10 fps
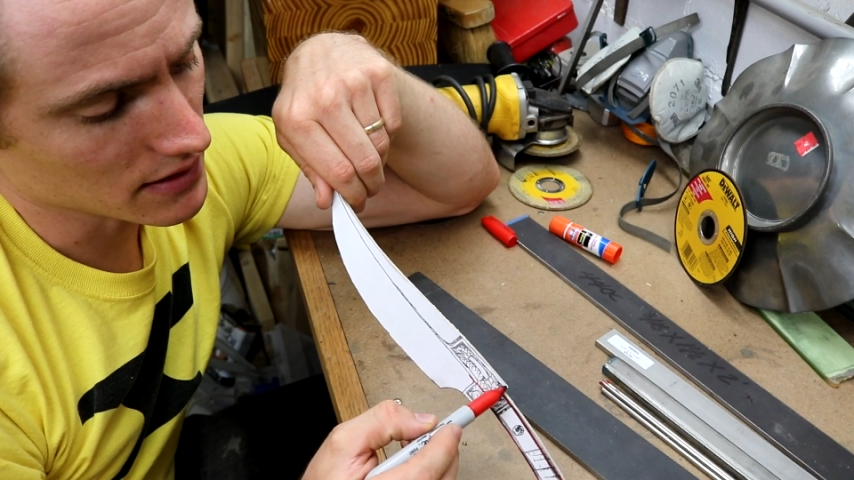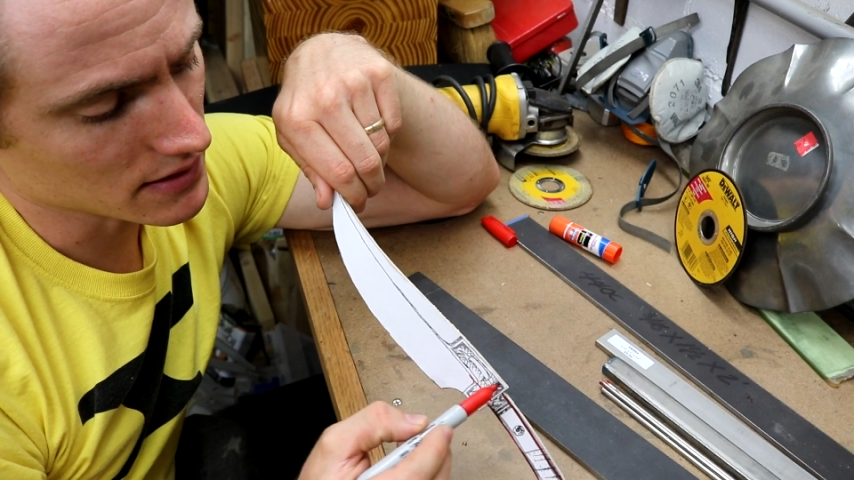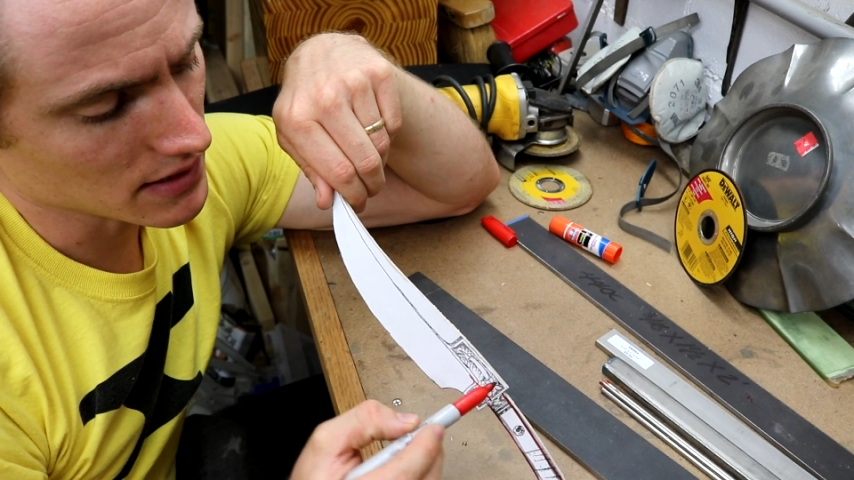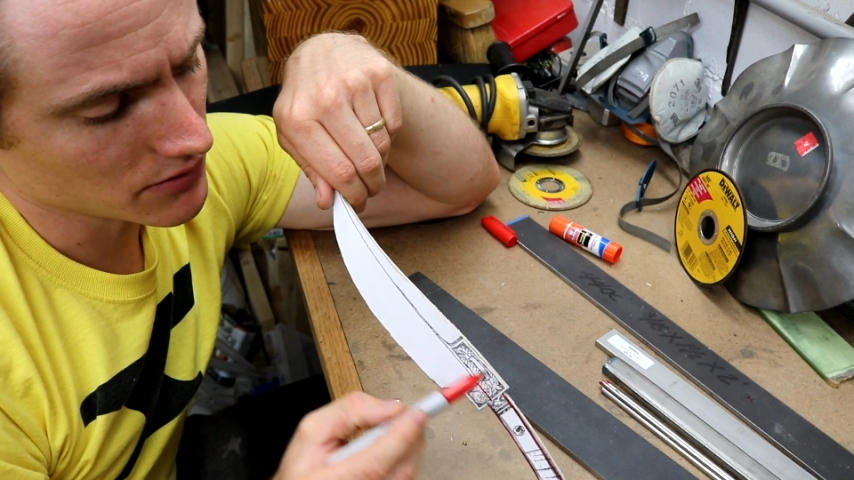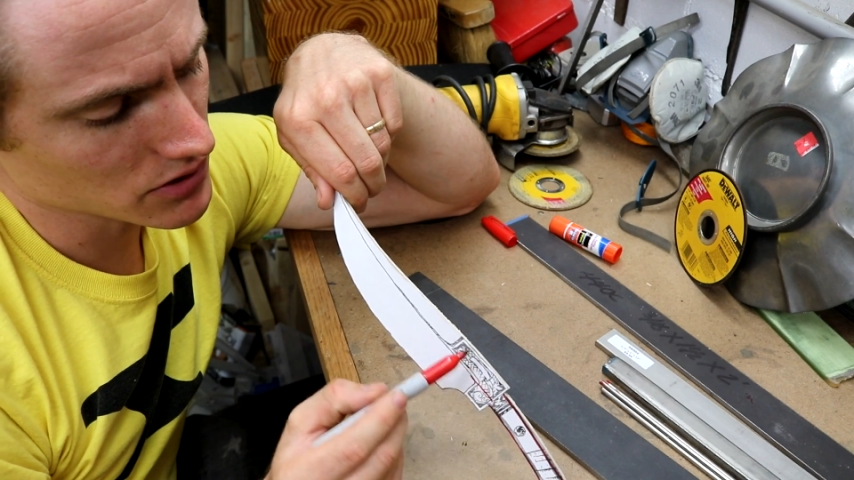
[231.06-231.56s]

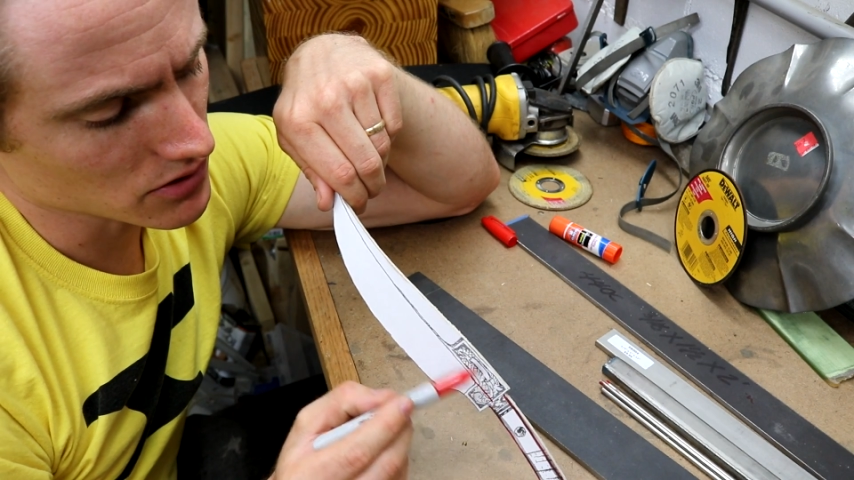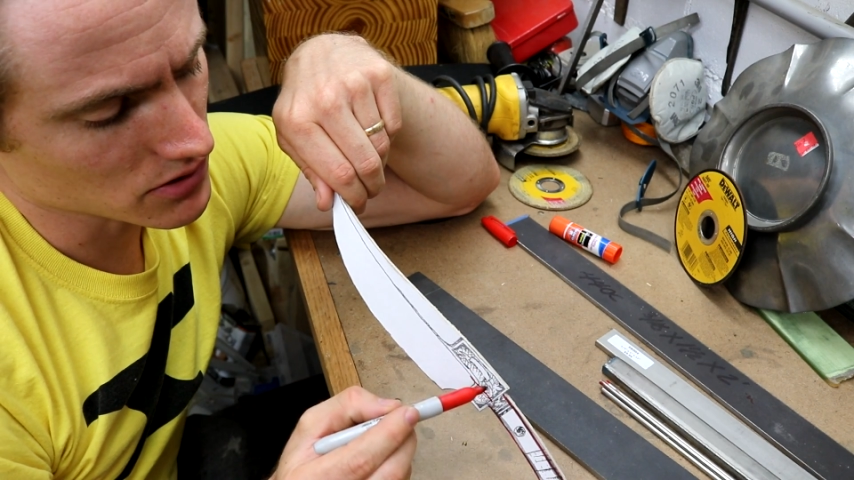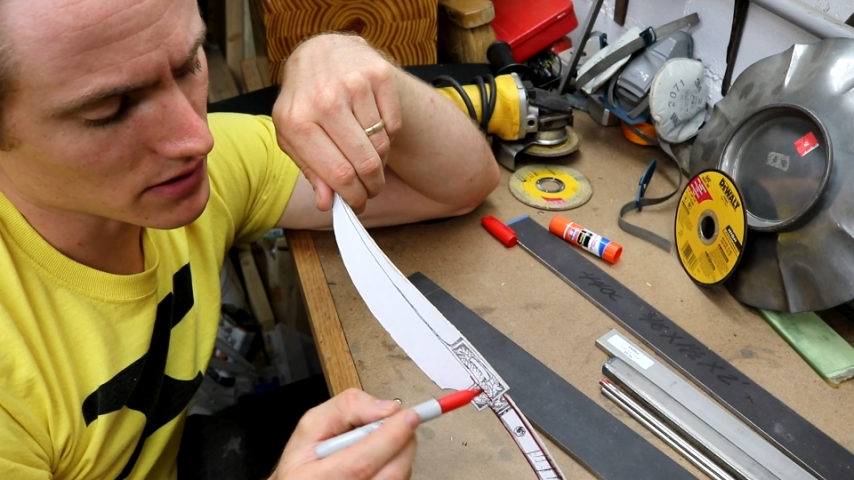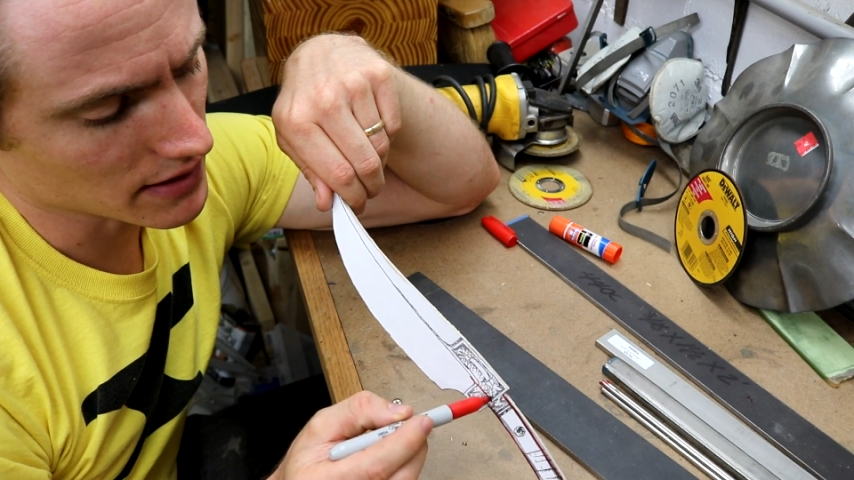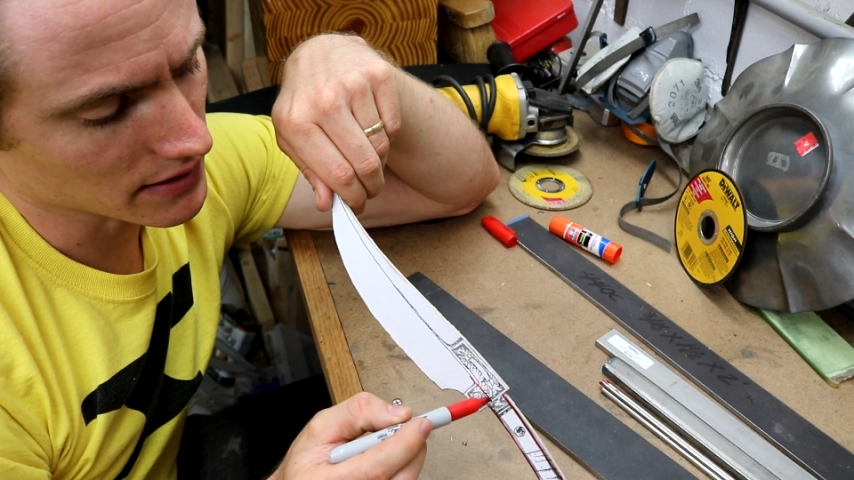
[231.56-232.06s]
it's ever so
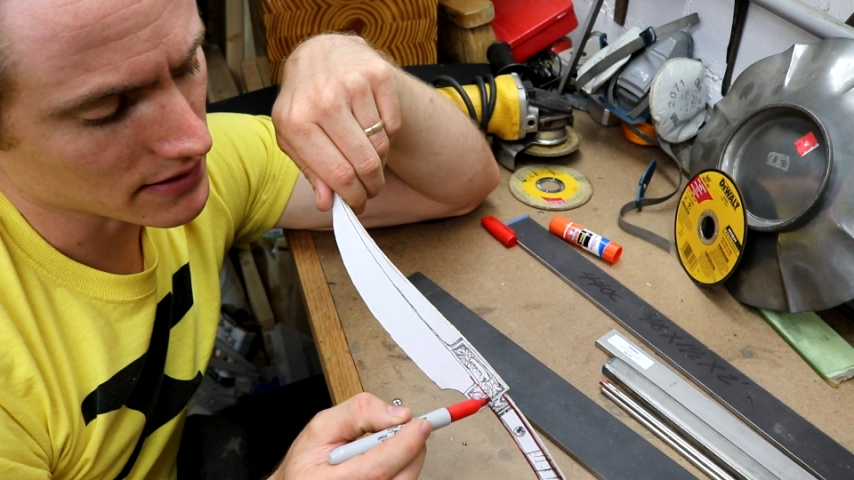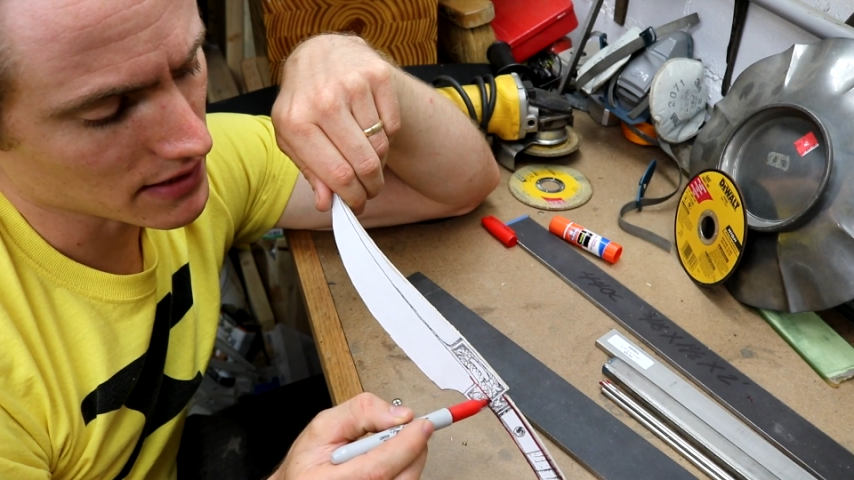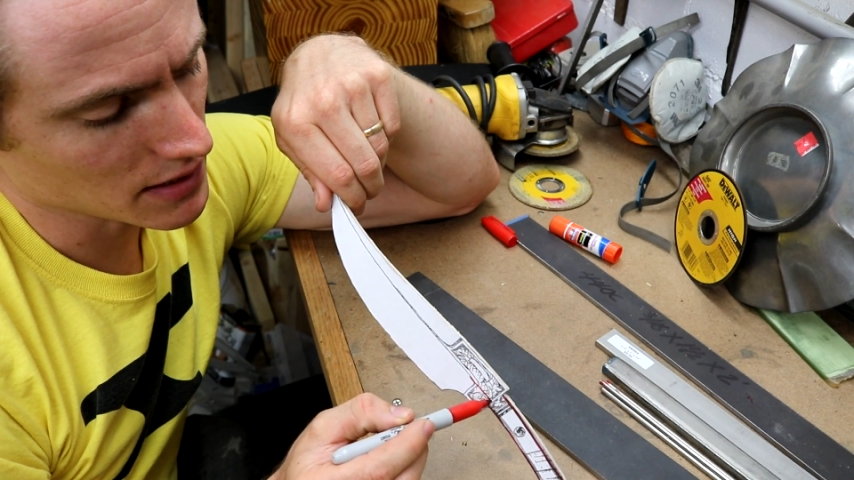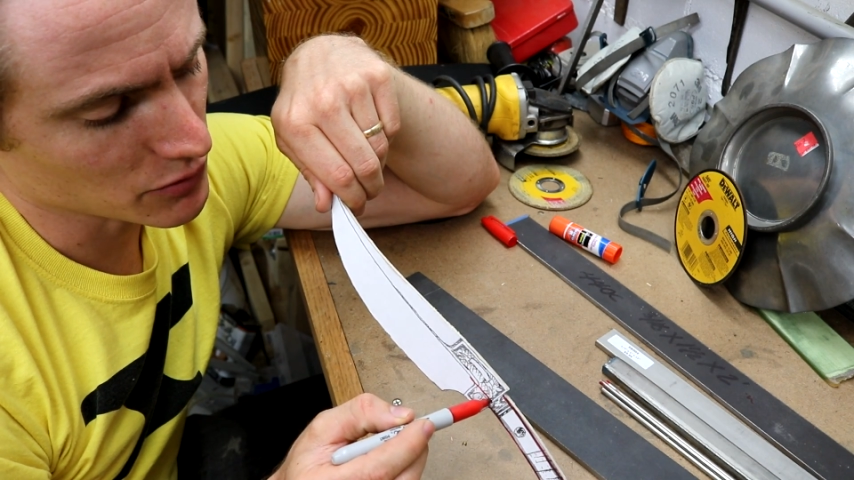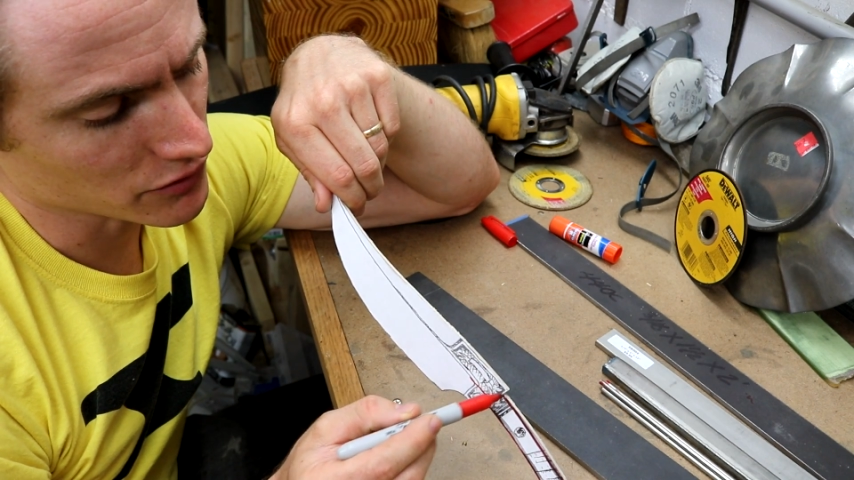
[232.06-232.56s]
slightly
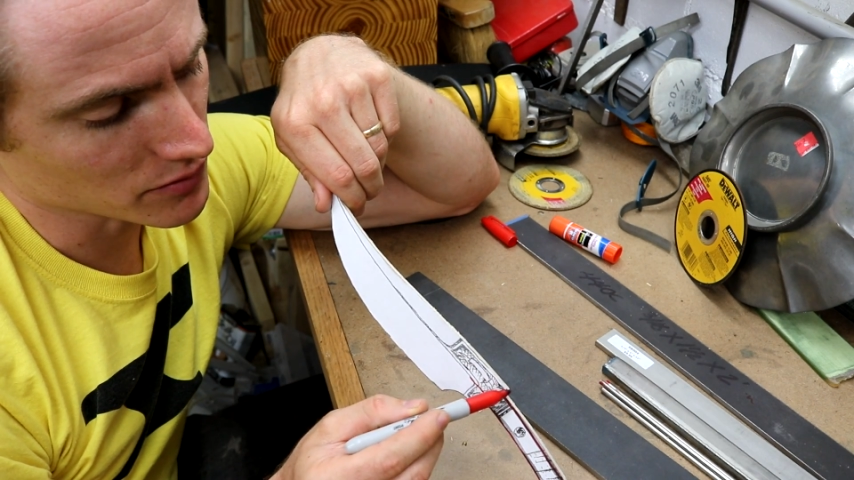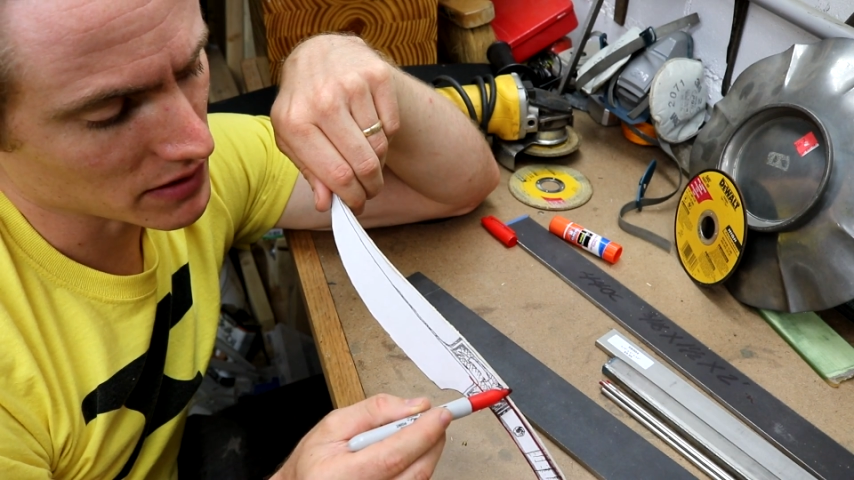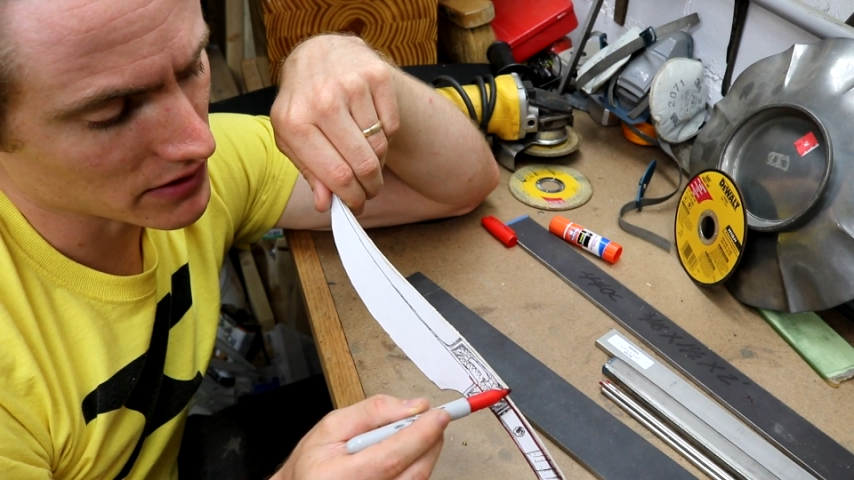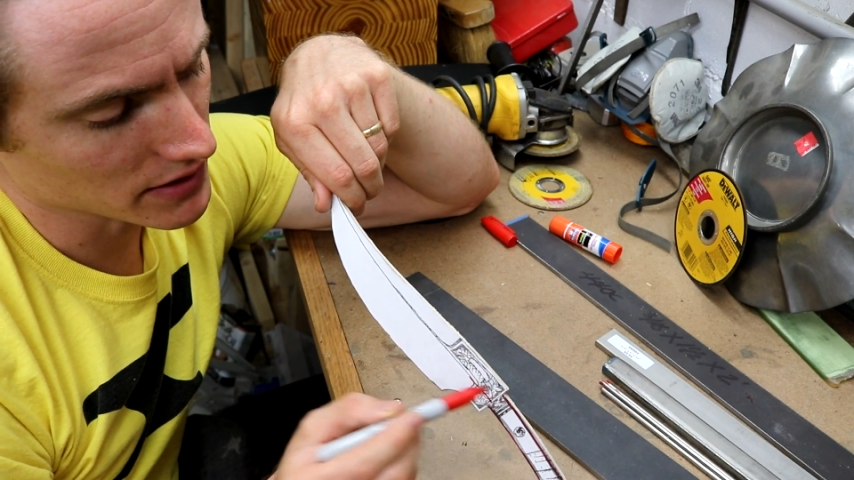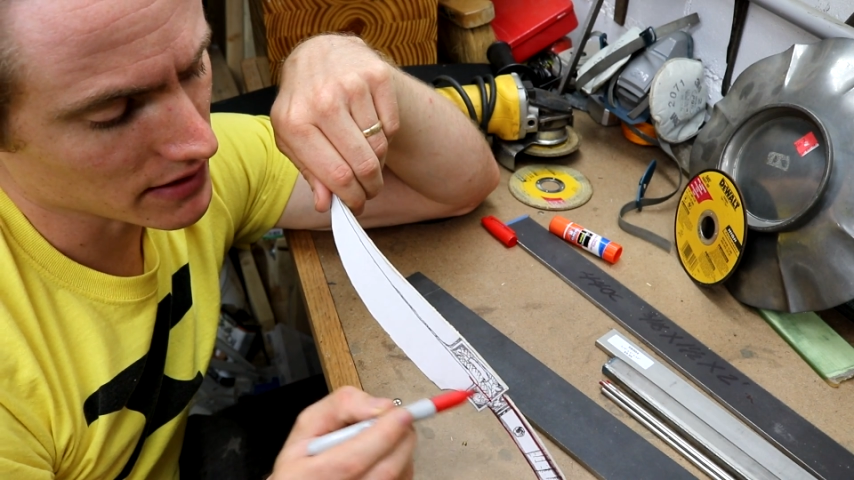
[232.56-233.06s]
tapered from here to